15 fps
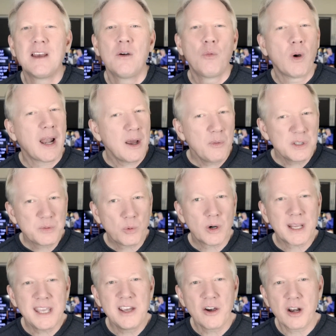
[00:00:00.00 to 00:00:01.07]
While I was
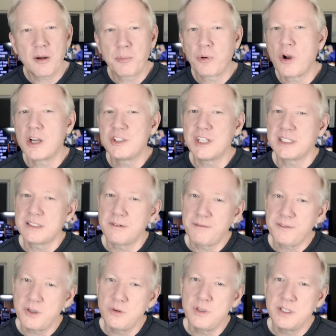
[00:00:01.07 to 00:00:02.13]
working on a project a
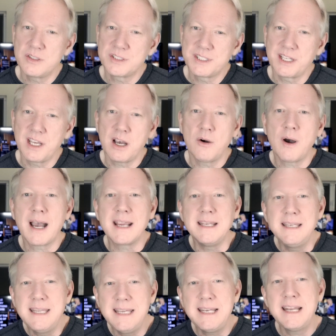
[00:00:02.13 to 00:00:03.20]
few years ago, I
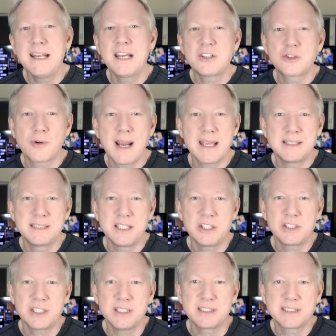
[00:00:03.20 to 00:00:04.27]
needed a
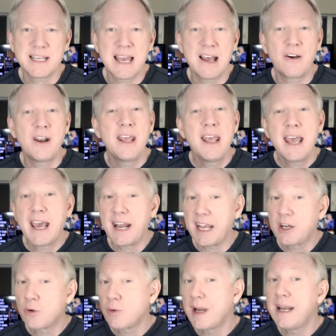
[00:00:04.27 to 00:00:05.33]
transition sound, and I
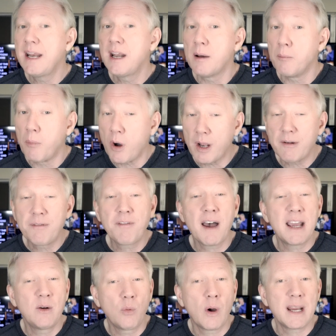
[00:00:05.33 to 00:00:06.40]
created a
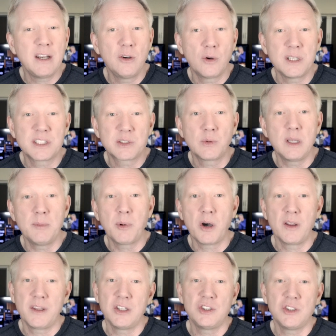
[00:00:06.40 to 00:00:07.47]
modified white noise sweep
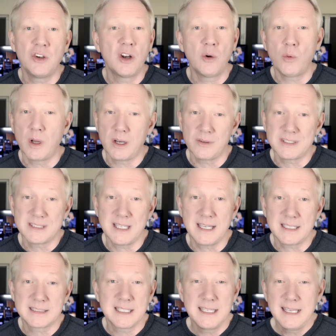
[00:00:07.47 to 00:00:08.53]
on the Juno
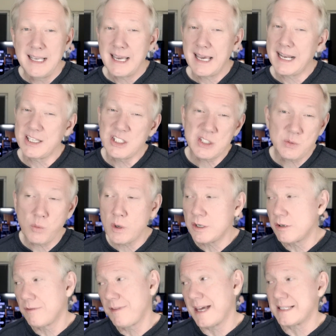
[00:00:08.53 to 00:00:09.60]
106. And I just wonder
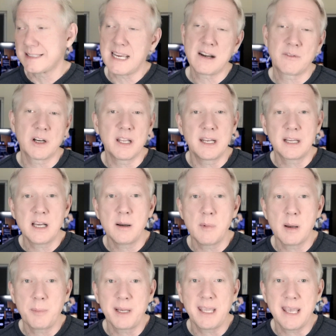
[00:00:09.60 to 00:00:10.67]
if that's ever going to come
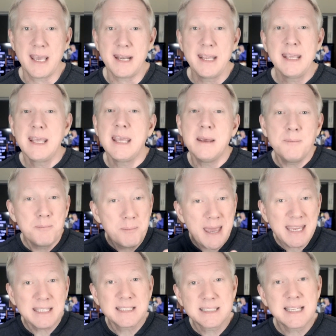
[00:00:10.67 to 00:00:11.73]
up again. It
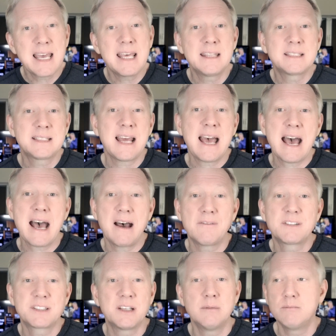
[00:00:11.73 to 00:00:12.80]
makes sense to have
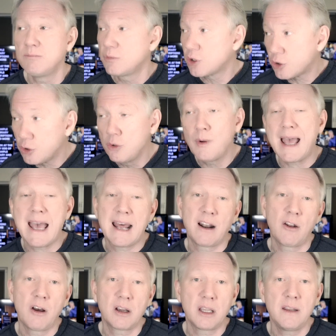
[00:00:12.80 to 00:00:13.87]
some true
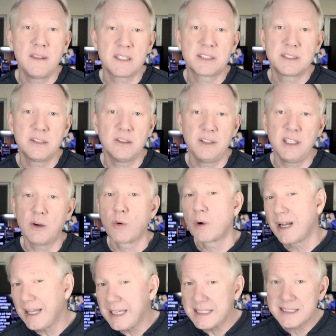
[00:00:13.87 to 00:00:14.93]
analog in the studio, or
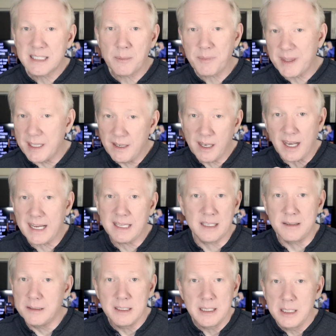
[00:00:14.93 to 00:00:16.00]
at least something that I
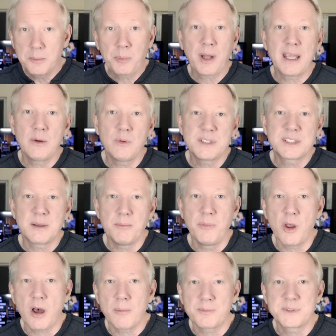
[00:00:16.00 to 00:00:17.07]
can play with some
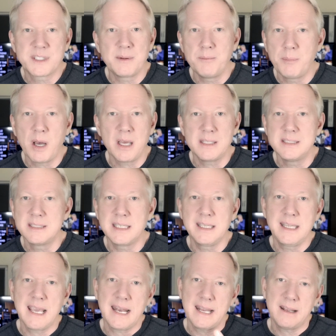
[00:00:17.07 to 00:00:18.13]
knobs and buttons and
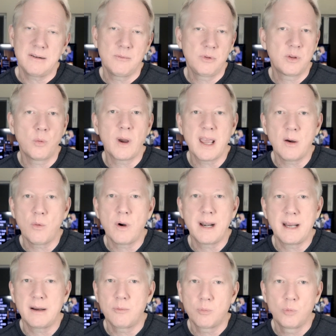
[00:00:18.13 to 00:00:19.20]
get it the way I want
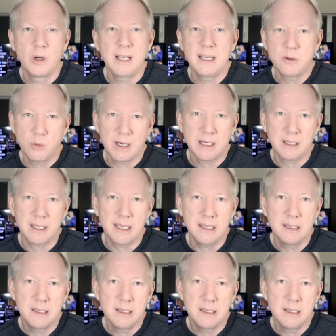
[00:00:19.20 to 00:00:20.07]
it really quickly.